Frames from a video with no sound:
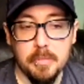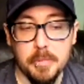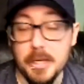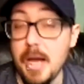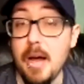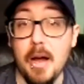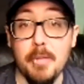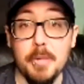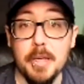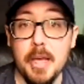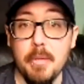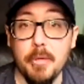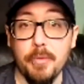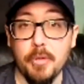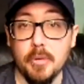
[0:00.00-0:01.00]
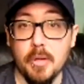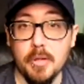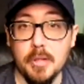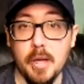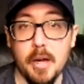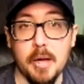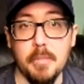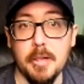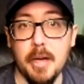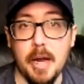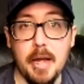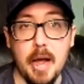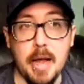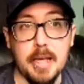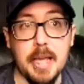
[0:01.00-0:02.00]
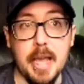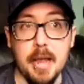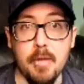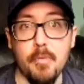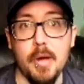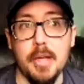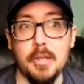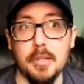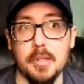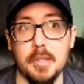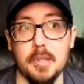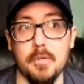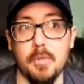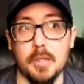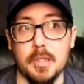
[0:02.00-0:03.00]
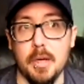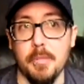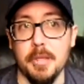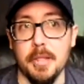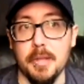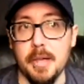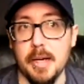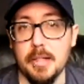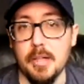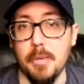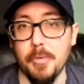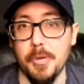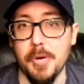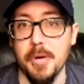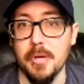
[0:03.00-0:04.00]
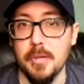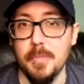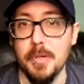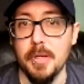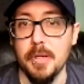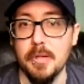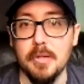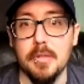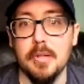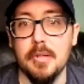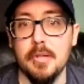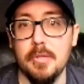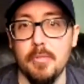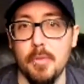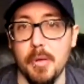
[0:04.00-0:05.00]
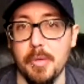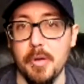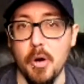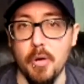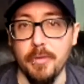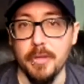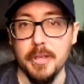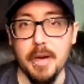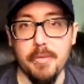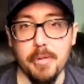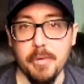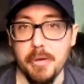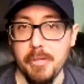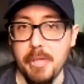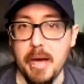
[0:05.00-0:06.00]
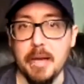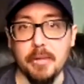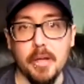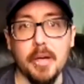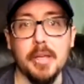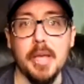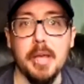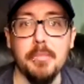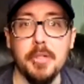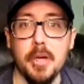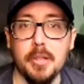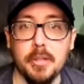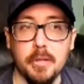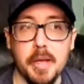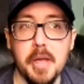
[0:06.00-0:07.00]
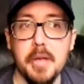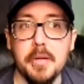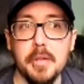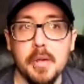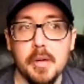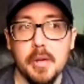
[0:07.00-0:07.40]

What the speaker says: But yeah, I've been gaming for a long time, and I can't wait to see what's coming in the next couple years, because with COVID and everything like that, a lot of games got delayed.